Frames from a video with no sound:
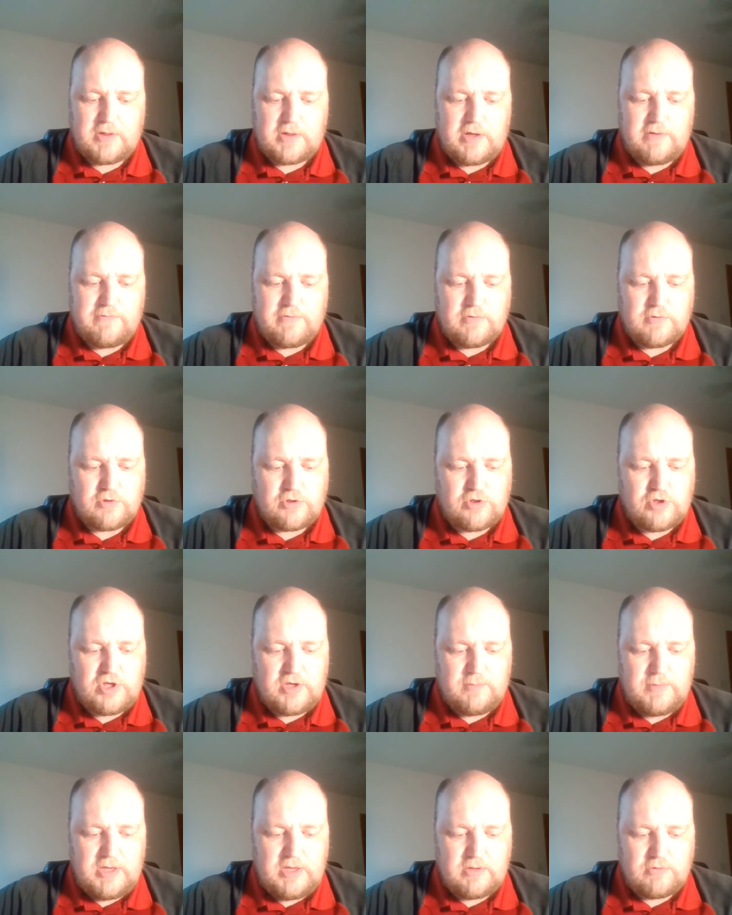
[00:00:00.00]
Glover as
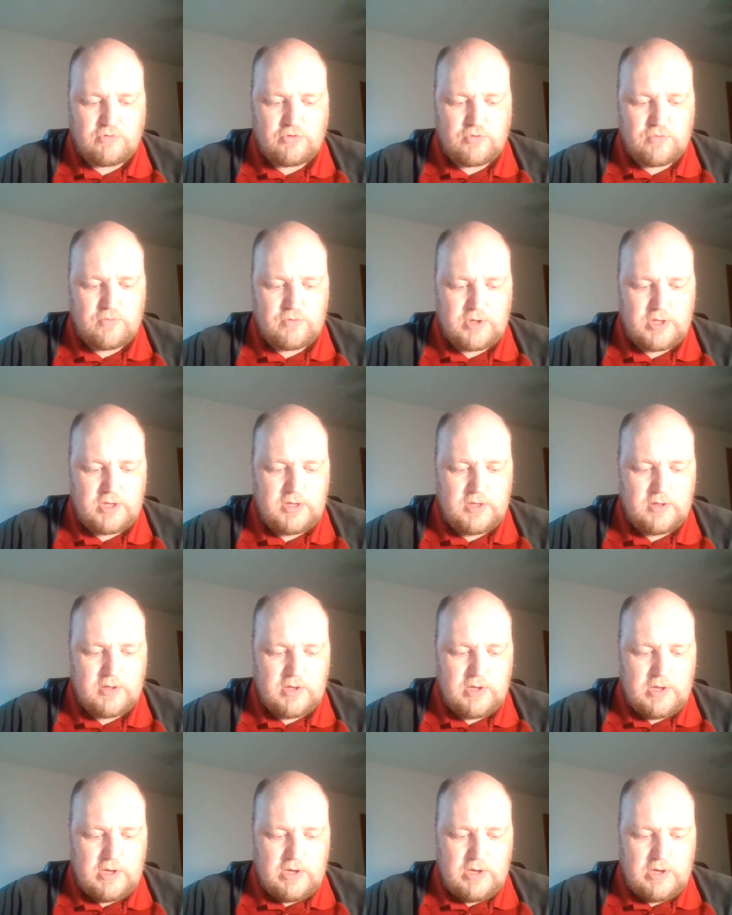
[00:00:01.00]
Jimmy, and Julie